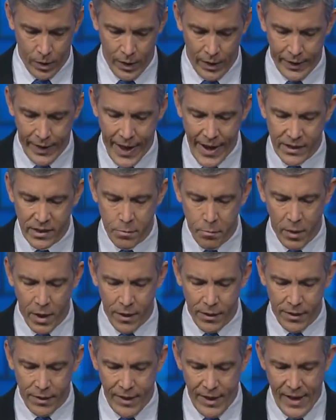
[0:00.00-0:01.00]
Last
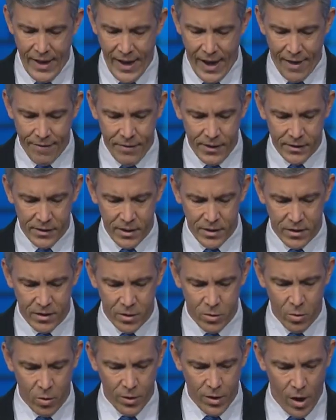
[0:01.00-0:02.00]
month, I visited a
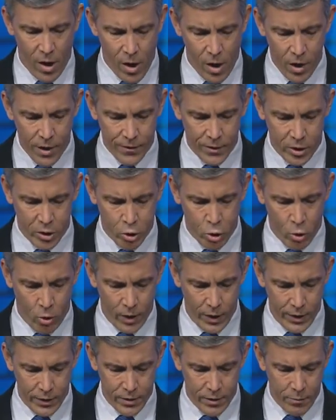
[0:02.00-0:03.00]
school in the heart of
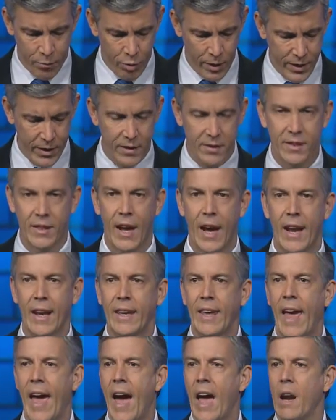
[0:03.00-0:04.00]
Detroit, Brenda Scott
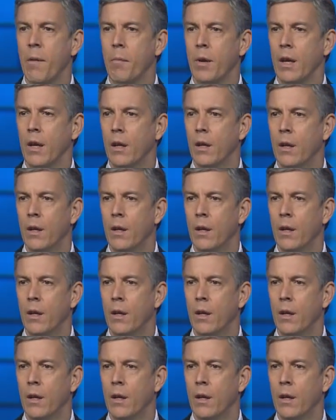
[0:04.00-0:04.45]
Academy.